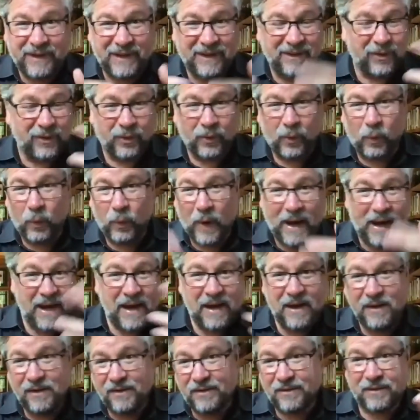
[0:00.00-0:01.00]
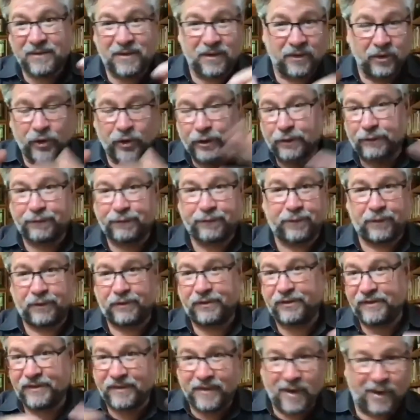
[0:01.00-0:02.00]
little ways to look for
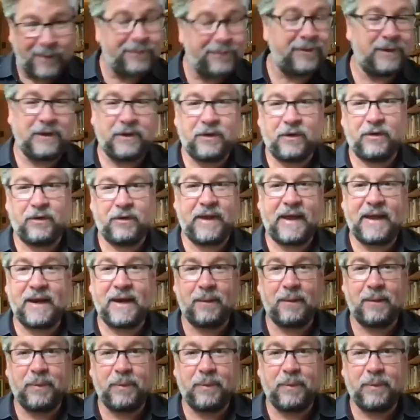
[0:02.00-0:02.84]
stuff in your data,